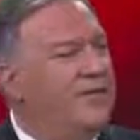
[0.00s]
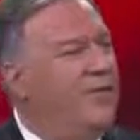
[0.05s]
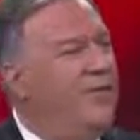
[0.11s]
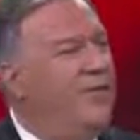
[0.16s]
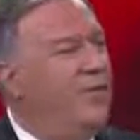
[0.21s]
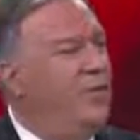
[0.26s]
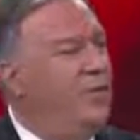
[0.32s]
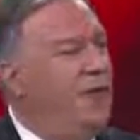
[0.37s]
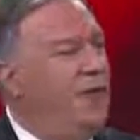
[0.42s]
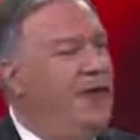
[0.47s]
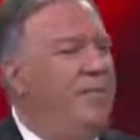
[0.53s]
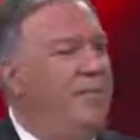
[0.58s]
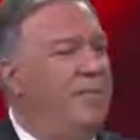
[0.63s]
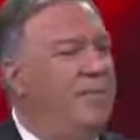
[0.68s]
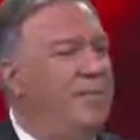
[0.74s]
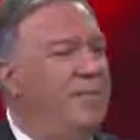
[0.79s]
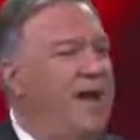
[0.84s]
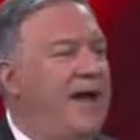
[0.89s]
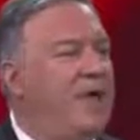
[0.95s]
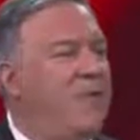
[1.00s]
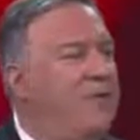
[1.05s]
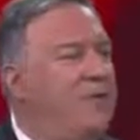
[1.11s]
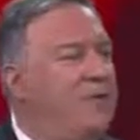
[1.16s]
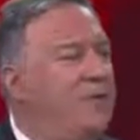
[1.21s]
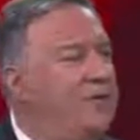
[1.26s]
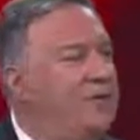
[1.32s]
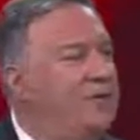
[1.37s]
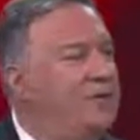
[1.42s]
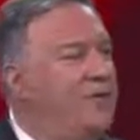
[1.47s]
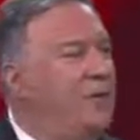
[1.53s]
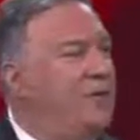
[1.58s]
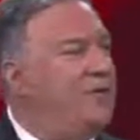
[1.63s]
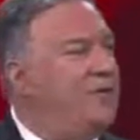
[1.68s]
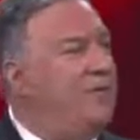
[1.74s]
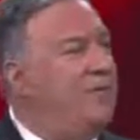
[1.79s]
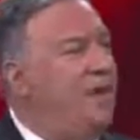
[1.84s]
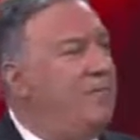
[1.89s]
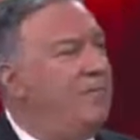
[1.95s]
They knew we had their back, and we knew we'd
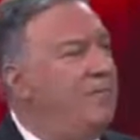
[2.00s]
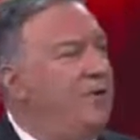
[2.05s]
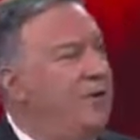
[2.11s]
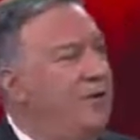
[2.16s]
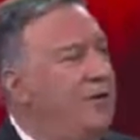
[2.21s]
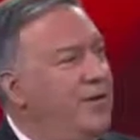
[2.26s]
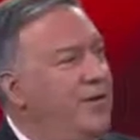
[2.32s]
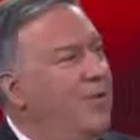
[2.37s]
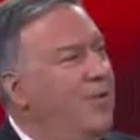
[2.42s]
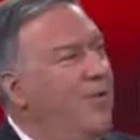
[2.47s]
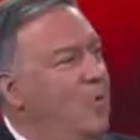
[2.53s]
support them, not burden them.